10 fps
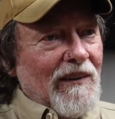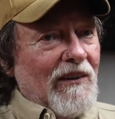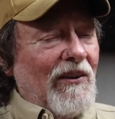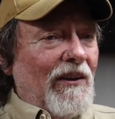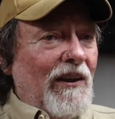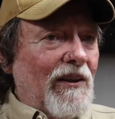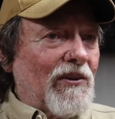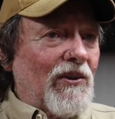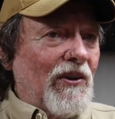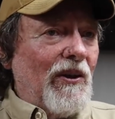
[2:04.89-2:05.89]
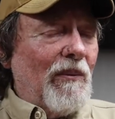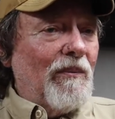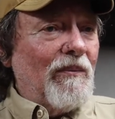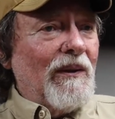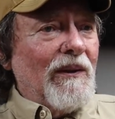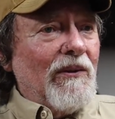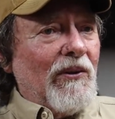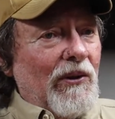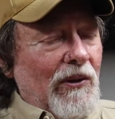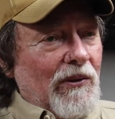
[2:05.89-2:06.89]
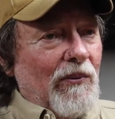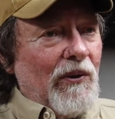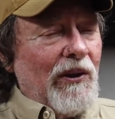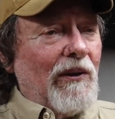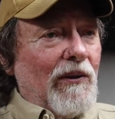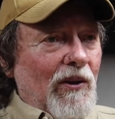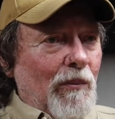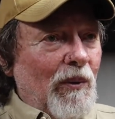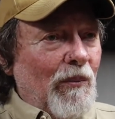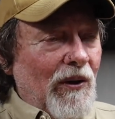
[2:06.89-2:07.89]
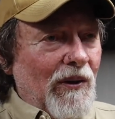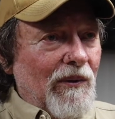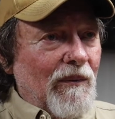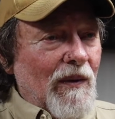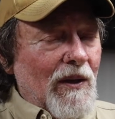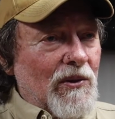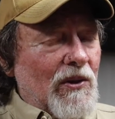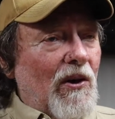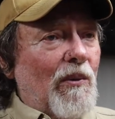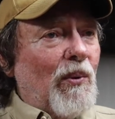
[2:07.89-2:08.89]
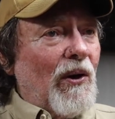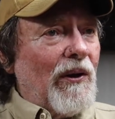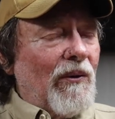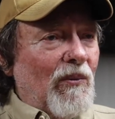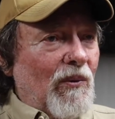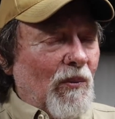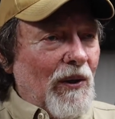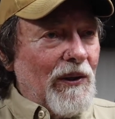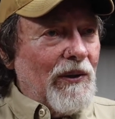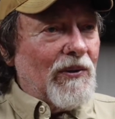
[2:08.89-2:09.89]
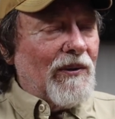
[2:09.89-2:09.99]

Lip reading: The next step to get the rig a little bit better, I started playing with weights,